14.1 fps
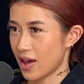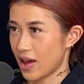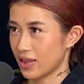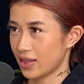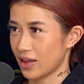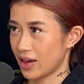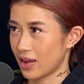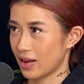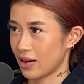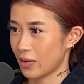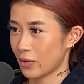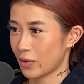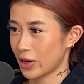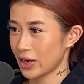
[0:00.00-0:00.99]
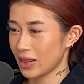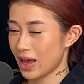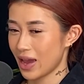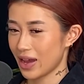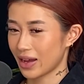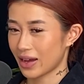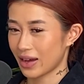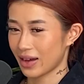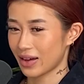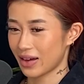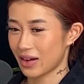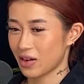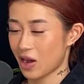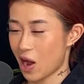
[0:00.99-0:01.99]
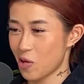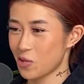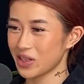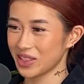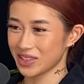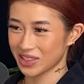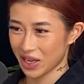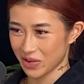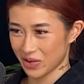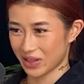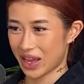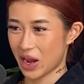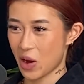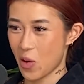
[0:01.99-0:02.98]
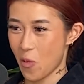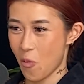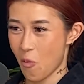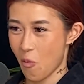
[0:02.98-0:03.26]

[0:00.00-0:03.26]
and then we're like, I want to say we're like